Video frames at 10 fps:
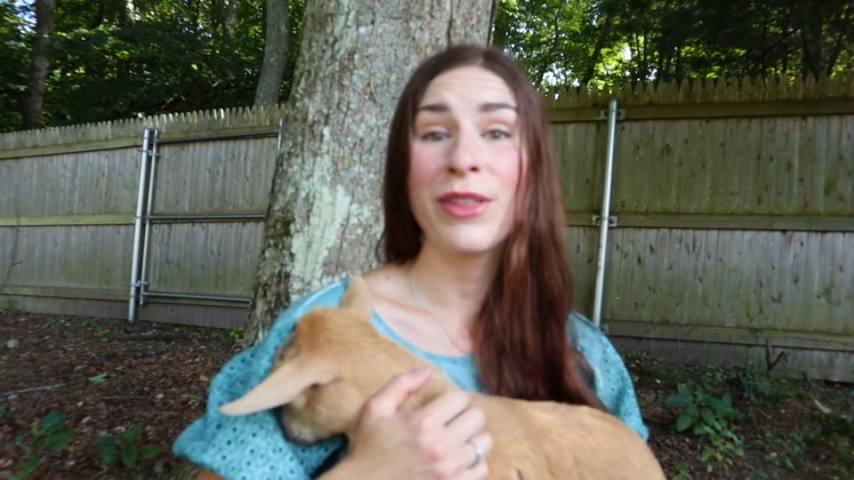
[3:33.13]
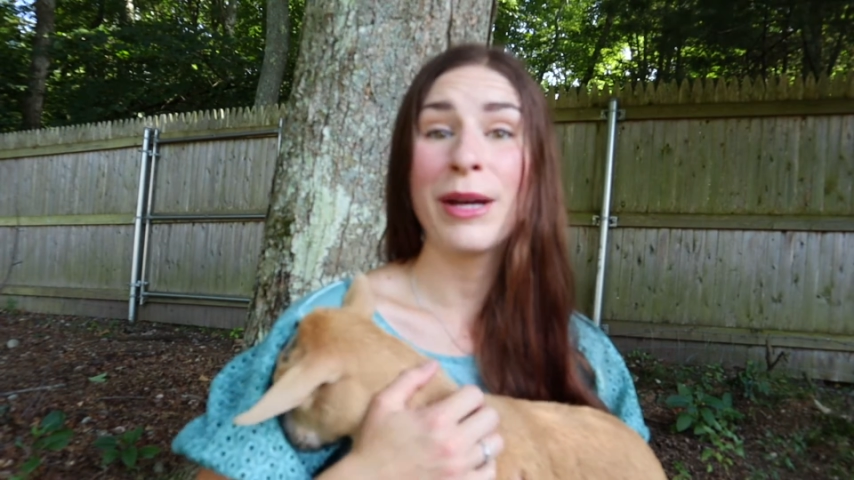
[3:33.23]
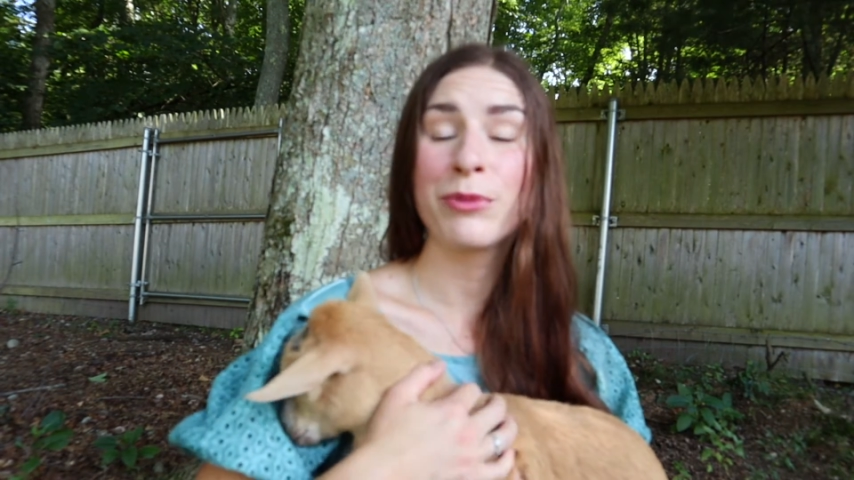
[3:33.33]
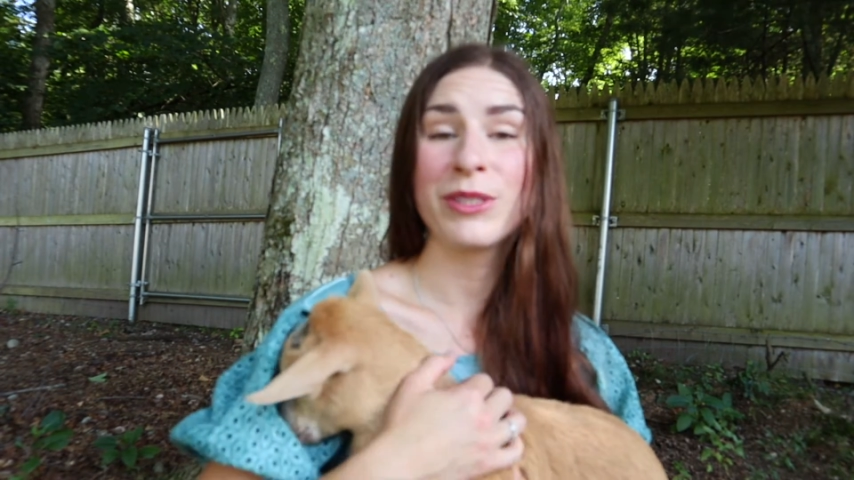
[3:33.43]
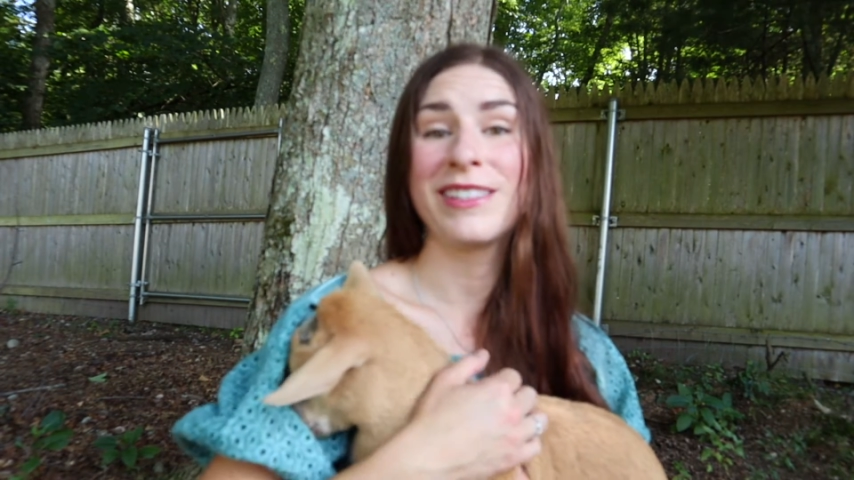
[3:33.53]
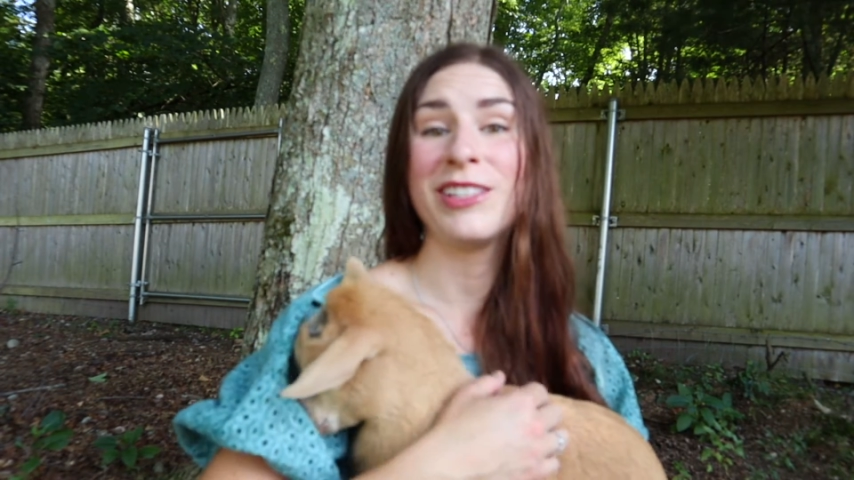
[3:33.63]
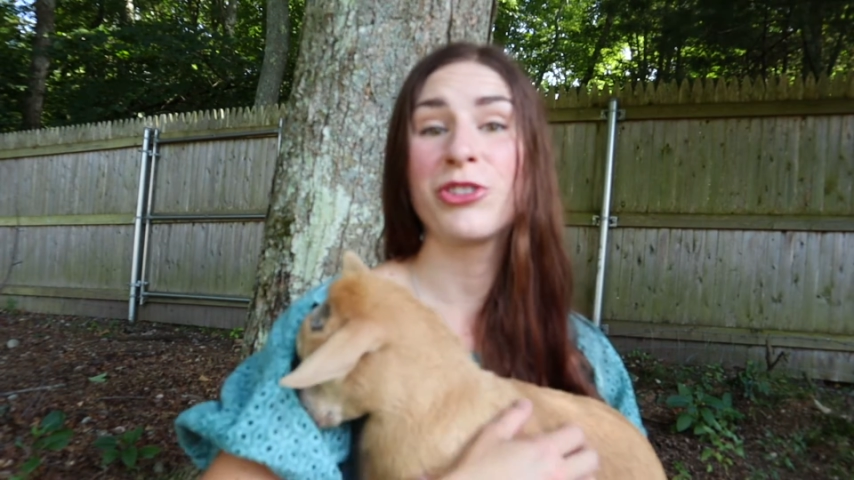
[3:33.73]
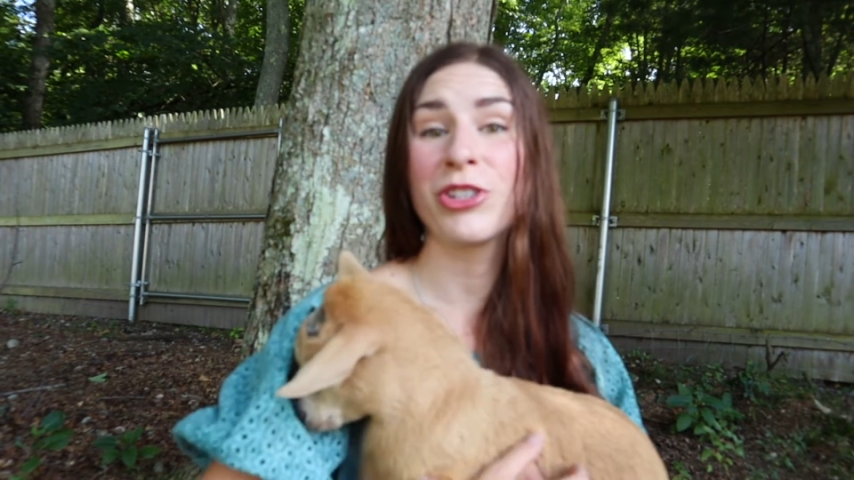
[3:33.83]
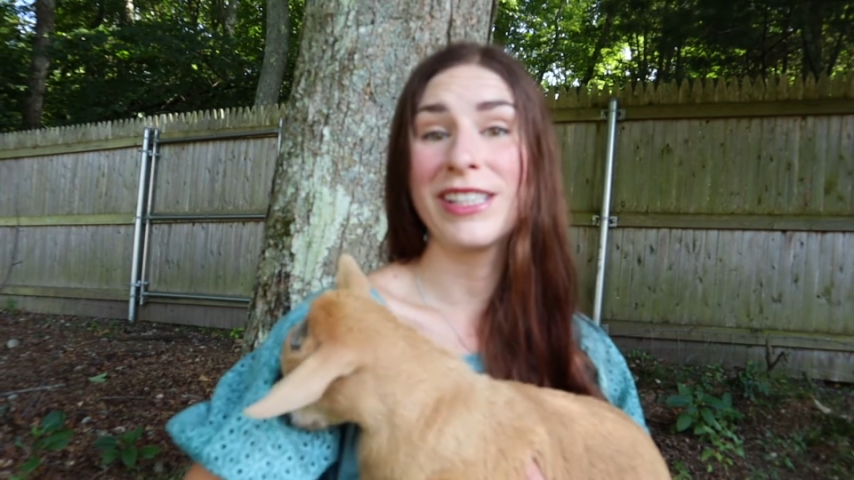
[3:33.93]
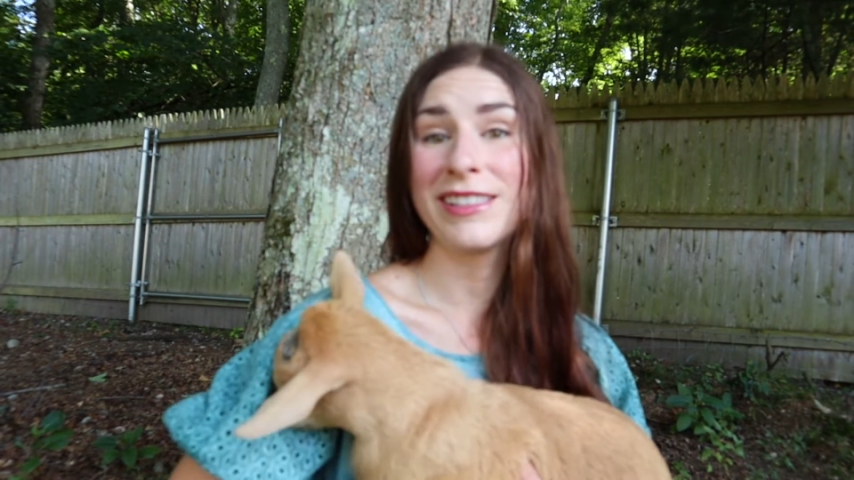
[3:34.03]
that
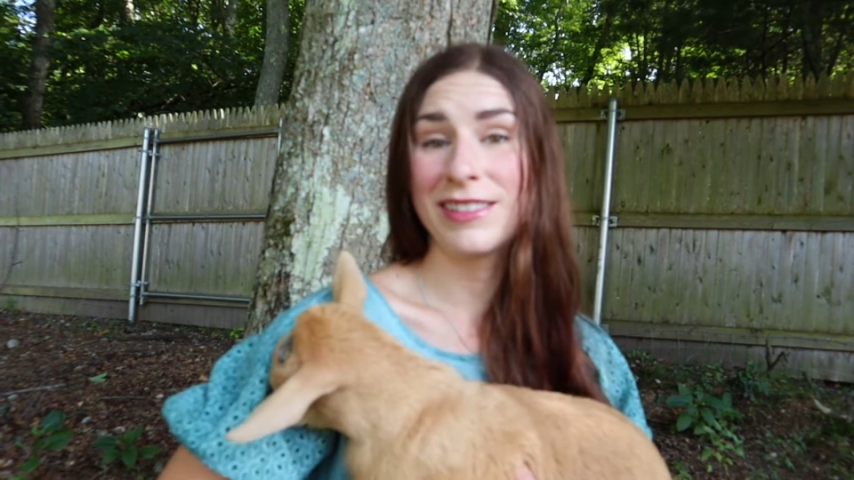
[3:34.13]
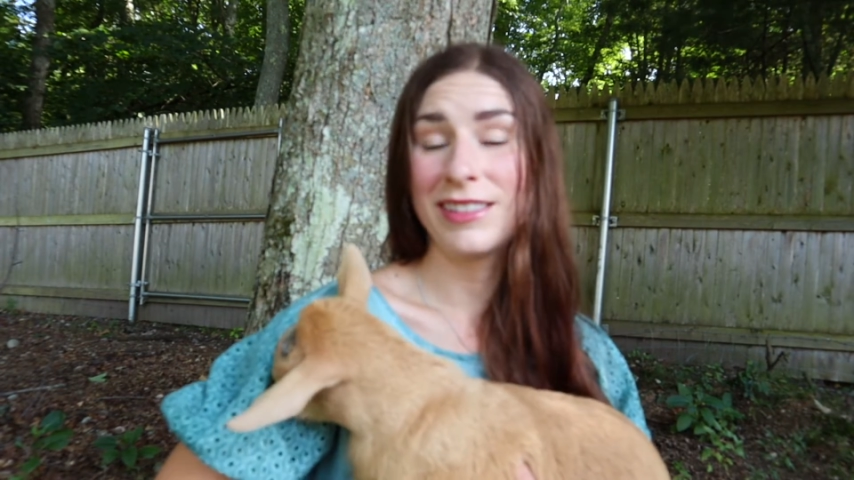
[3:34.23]
procedure is